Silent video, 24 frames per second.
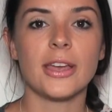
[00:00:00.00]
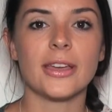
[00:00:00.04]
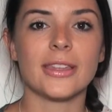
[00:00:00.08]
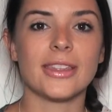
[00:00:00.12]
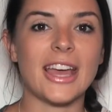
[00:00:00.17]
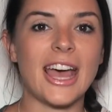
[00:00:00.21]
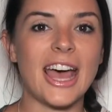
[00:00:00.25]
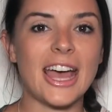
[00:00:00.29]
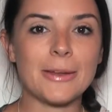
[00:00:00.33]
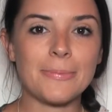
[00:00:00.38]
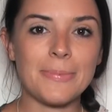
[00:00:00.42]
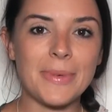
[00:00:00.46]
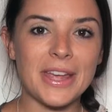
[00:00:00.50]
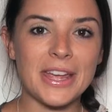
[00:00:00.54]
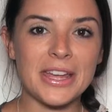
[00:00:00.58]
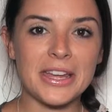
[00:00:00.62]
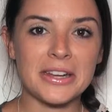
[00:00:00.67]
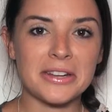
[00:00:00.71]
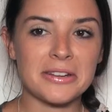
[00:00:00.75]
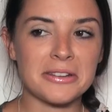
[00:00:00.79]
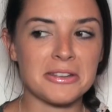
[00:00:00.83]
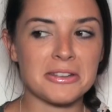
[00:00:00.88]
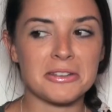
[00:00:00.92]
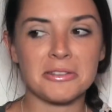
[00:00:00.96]
The
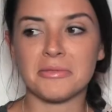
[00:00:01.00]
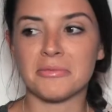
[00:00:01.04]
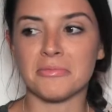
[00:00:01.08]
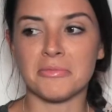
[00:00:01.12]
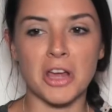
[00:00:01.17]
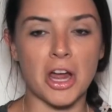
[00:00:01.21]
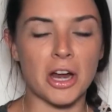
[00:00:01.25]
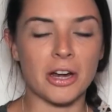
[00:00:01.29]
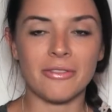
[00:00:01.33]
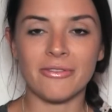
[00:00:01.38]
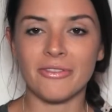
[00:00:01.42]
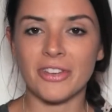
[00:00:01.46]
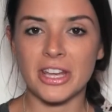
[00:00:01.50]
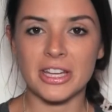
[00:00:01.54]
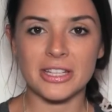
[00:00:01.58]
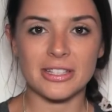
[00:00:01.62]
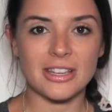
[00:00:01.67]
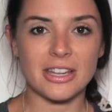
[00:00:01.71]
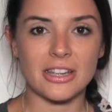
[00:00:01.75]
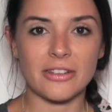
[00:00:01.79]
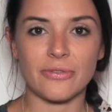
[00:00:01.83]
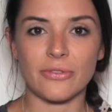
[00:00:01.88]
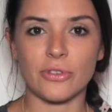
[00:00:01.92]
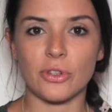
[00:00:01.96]
headband is
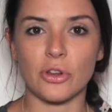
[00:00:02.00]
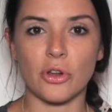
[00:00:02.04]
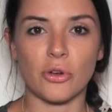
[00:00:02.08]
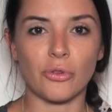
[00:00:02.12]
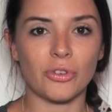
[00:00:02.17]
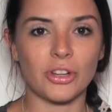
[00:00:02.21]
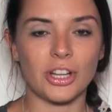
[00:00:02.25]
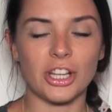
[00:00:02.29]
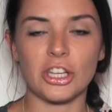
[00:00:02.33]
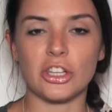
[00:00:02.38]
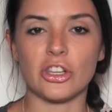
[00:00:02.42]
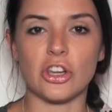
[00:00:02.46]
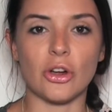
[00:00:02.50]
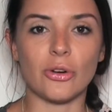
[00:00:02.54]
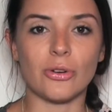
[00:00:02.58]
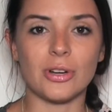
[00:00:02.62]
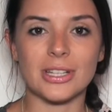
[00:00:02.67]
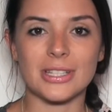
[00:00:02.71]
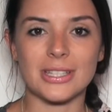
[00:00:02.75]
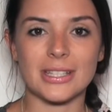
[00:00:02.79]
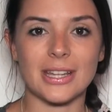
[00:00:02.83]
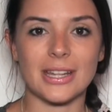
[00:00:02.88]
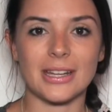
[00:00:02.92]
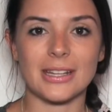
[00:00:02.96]
non-invasive. You don't really
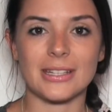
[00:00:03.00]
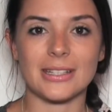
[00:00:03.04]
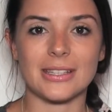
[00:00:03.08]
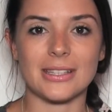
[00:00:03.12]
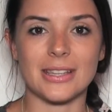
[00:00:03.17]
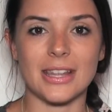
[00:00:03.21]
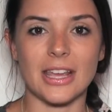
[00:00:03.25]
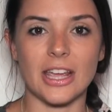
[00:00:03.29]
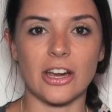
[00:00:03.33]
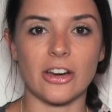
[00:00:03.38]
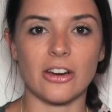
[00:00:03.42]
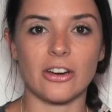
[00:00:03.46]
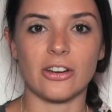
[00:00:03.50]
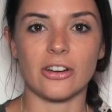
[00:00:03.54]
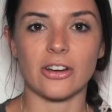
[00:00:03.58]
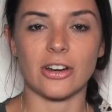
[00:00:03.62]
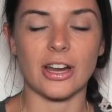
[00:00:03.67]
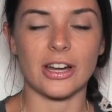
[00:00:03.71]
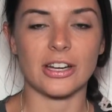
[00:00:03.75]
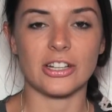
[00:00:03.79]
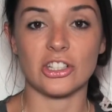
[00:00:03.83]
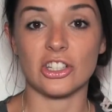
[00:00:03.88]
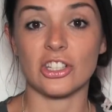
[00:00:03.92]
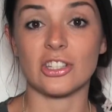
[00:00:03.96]
notice that it's there. It
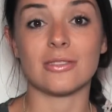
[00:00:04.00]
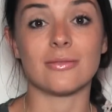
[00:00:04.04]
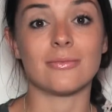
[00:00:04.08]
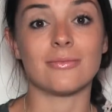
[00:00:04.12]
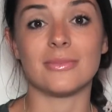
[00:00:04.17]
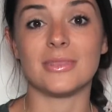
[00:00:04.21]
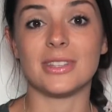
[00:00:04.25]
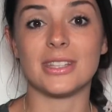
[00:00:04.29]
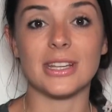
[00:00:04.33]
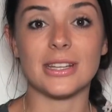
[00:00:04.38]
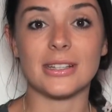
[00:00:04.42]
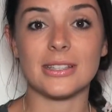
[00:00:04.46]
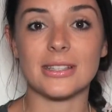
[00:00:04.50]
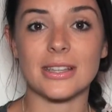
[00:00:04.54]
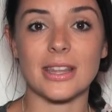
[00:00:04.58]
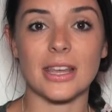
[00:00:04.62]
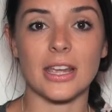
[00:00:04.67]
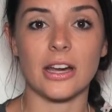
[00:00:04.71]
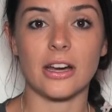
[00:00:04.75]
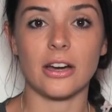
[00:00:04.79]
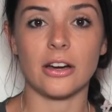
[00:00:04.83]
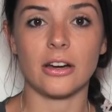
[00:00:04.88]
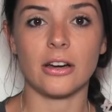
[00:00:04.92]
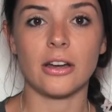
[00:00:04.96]
kind of just sits
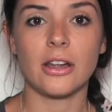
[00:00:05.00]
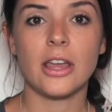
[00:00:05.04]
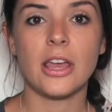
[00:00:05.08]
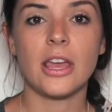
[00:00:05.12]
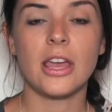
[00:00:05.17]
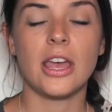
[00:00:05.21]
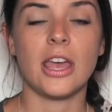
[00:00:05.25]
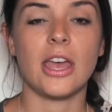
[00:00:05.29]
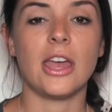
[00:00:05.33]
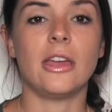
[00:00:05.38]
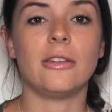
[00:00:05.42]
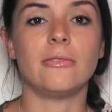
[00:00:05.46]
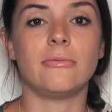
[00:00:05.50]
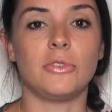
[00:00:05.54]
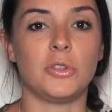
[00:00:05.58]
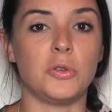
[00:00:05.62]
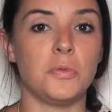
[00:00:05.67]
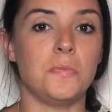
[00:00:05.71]
there and